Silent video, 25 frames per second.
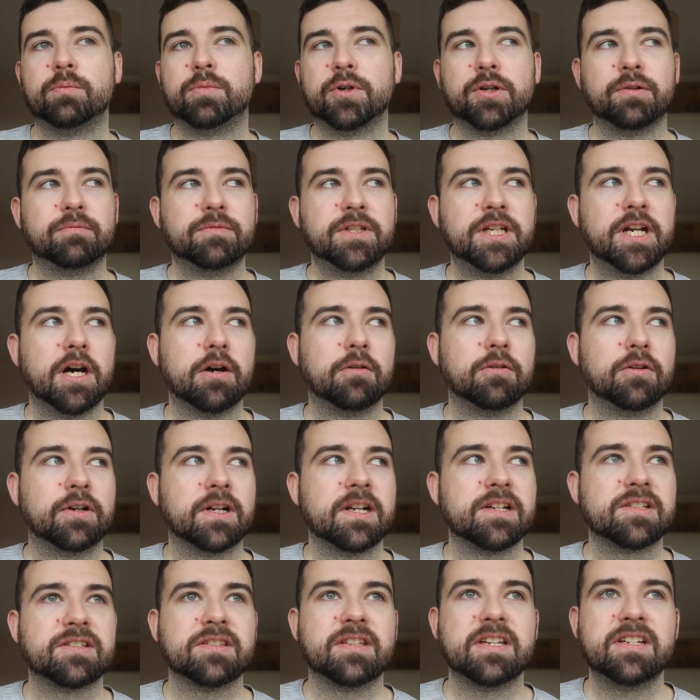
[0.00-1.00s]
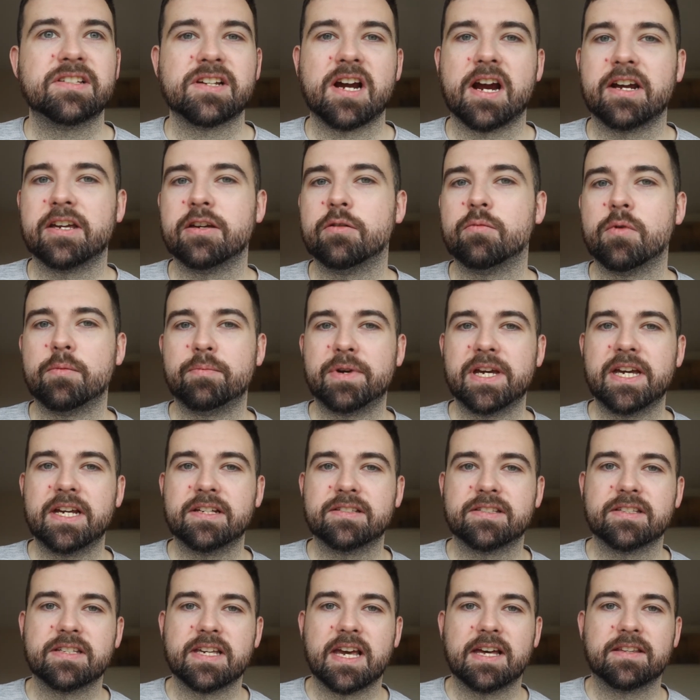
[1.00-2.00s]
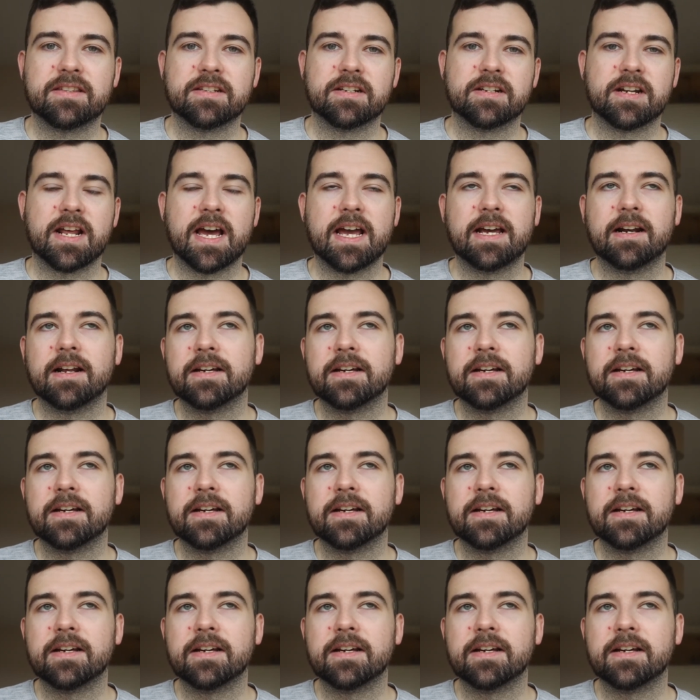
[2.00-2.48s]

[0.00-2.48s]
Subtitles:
but look, listen, these are human beings at the end of the day.